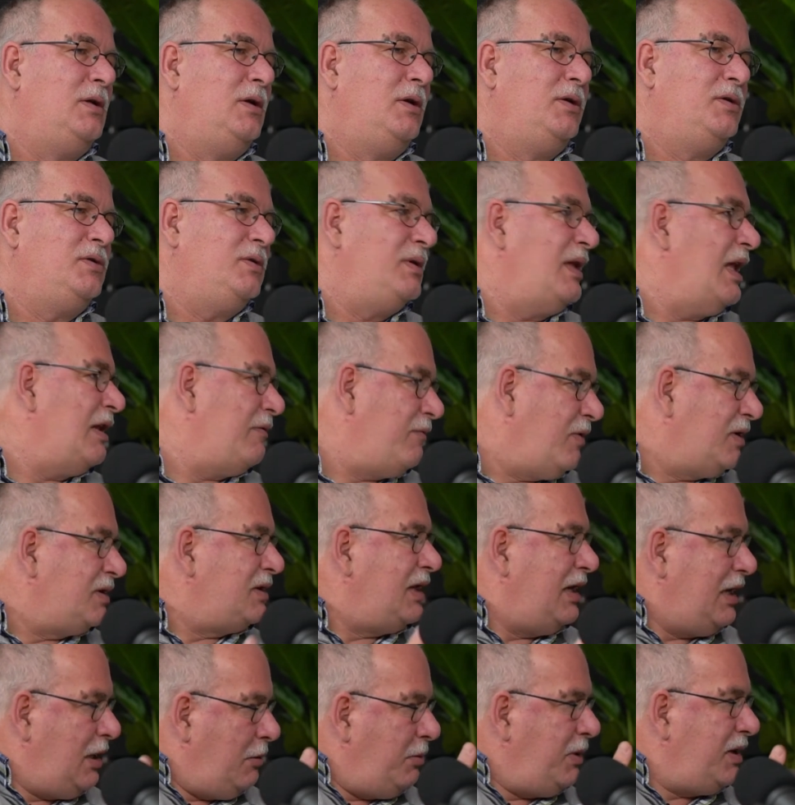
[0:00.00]
So that was a
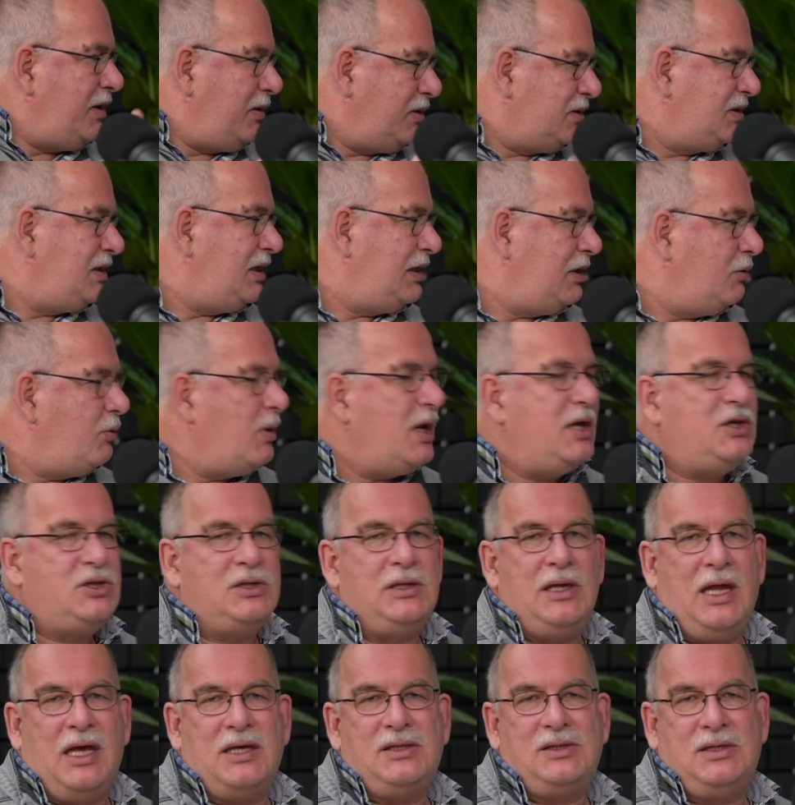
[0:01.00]
little bit the
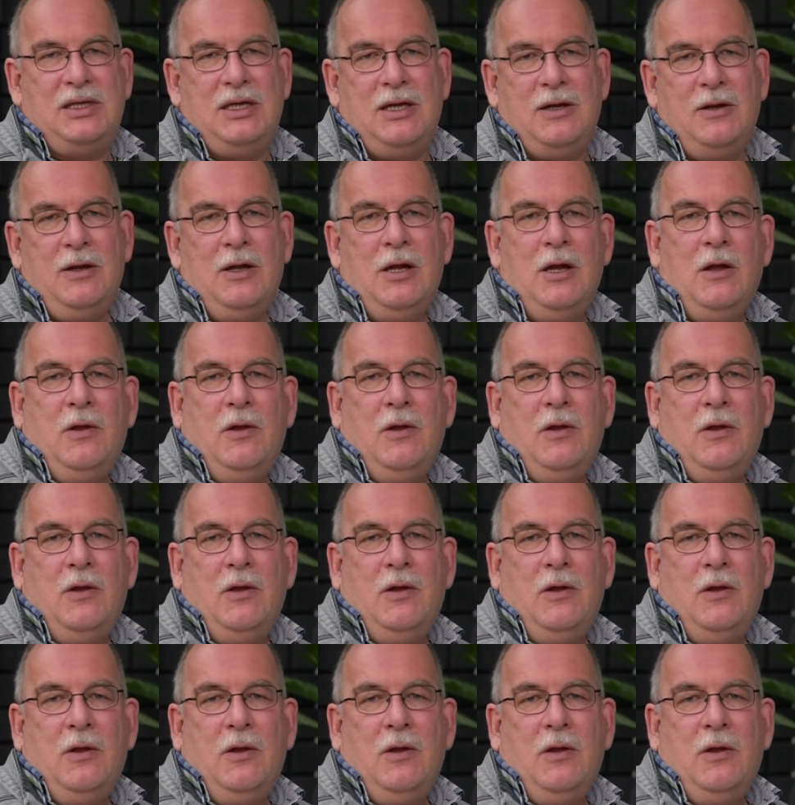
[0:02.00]
situation last year.